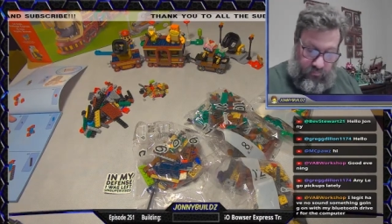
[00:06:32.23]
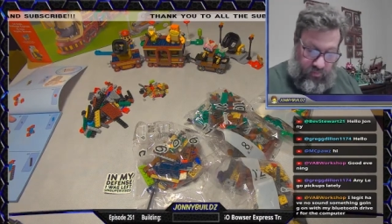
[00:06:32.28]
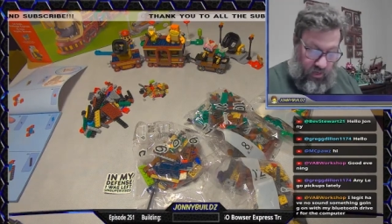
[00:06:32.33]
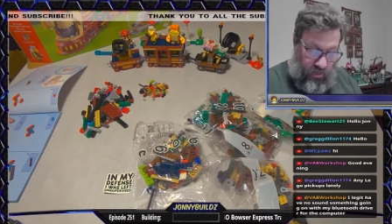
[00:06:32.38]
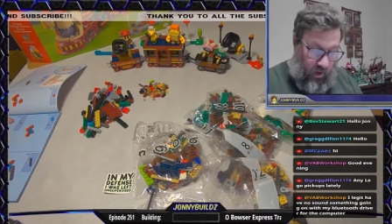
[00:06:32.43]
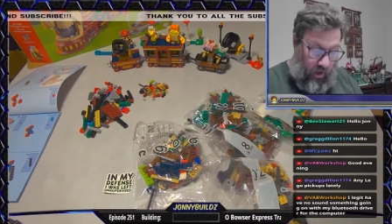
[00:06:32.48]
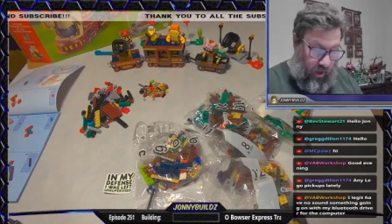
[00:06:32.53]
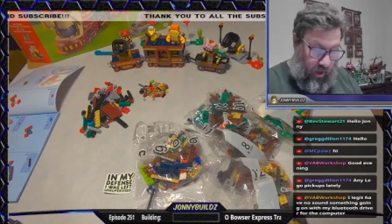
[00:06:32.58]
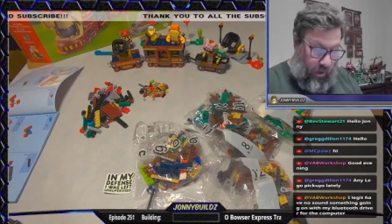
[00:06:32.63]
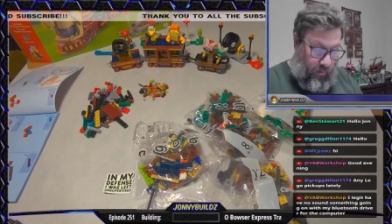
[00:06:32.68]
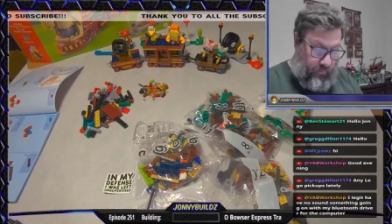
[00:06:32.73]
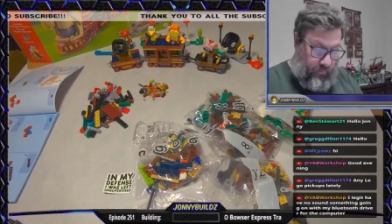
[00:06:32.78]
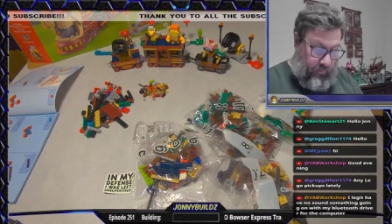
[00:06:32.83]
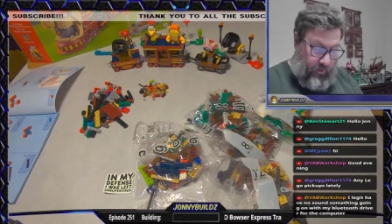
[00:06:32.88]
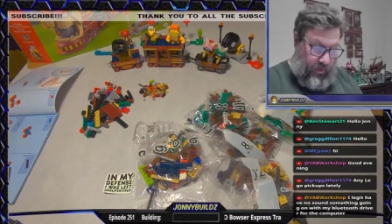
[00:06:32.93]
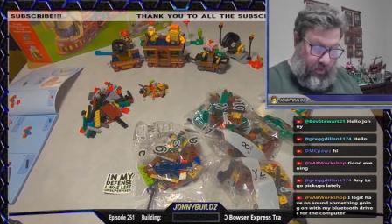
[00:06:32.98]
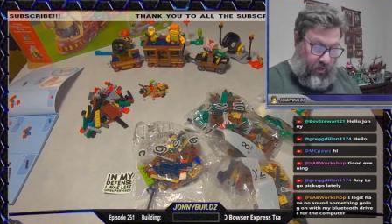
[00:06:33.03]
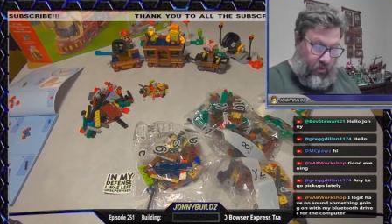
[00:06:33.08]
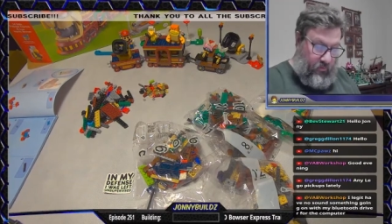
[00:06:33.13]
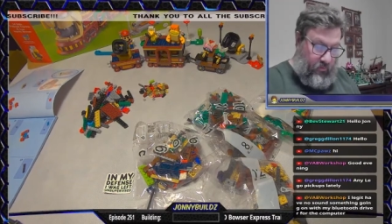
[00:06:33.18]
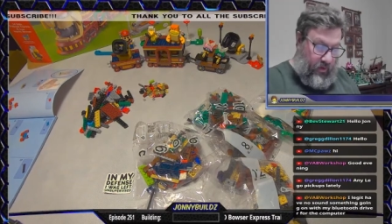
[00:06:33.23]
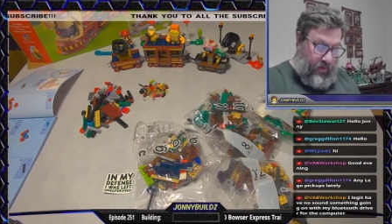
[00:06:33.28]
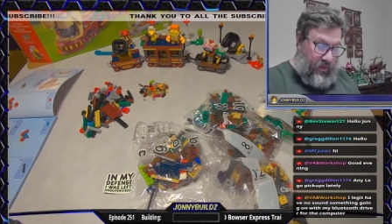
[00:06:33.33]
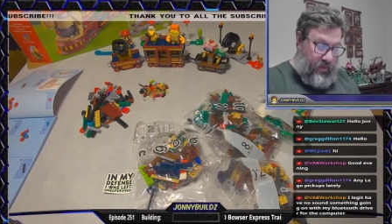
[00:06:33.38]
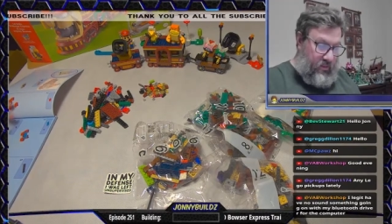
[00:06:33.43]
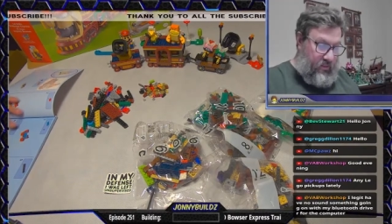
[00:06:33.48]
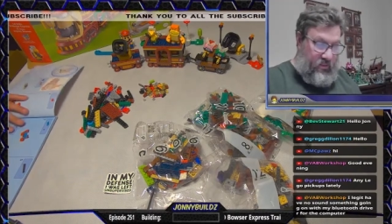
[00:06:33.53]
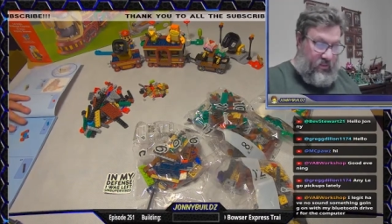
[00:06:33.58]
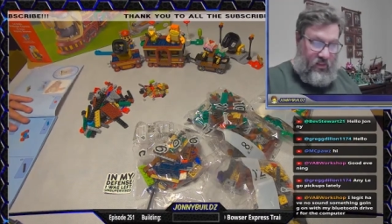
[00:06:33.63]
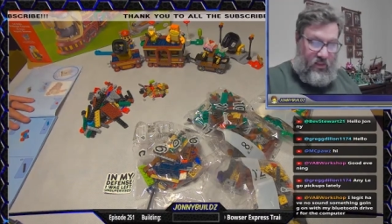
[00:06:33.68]
But anyway,
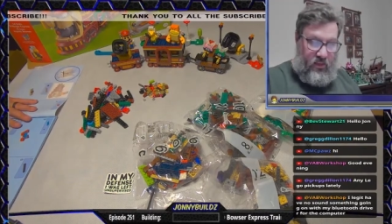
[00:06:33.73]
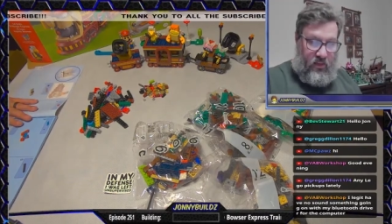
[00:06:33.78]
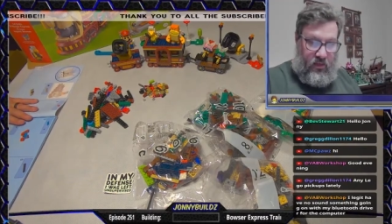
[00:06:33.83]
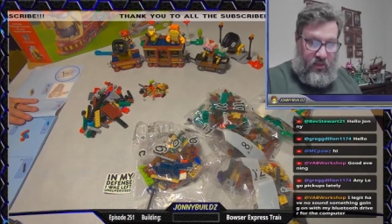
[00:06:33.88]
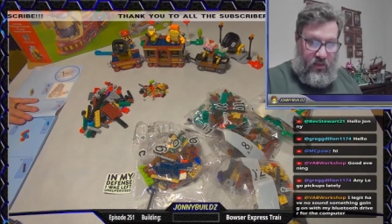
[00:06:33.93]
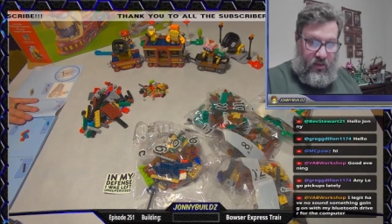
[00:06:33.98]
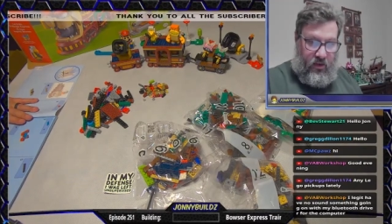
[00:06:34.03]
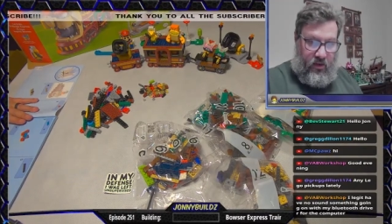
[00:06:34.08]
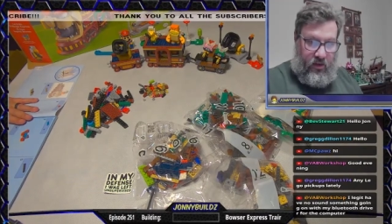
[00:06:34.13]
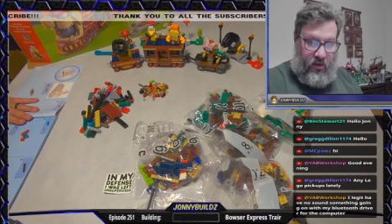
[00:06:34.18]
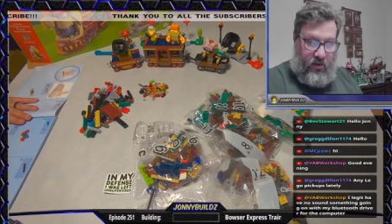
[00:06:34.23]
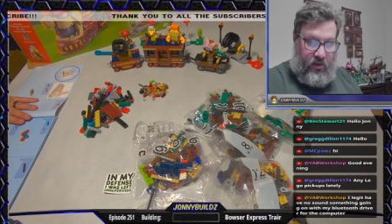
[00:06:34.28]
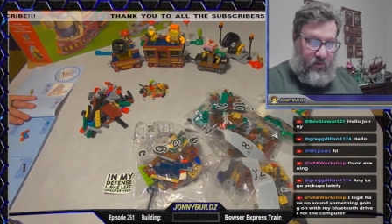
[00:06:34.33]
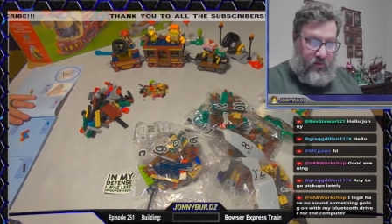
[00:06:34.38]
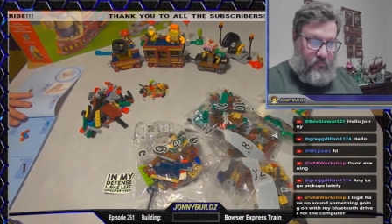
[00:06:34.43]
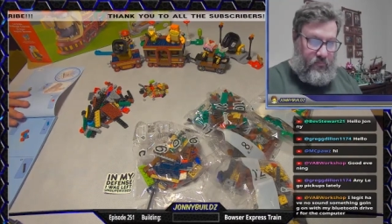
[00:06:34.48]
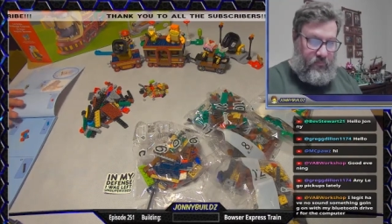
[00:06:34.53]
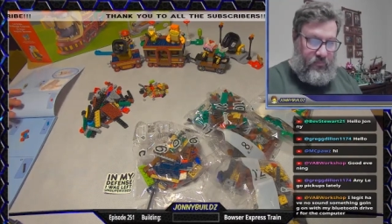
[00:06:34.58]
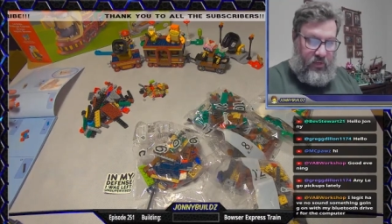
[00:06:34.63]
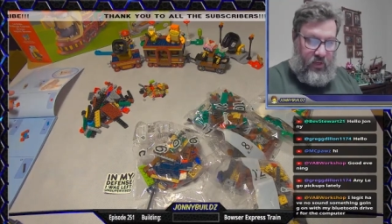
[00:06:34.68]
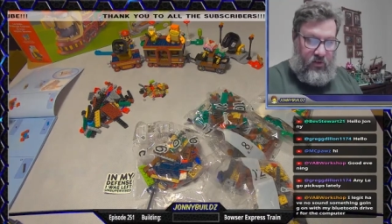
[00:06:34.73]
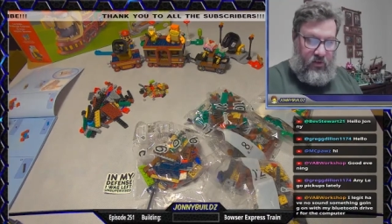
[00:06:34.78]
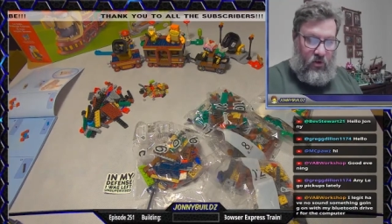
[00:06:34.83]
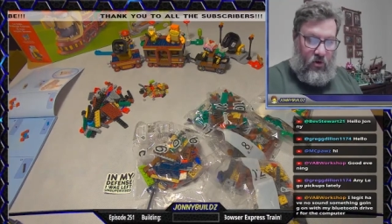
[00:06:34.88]
and no,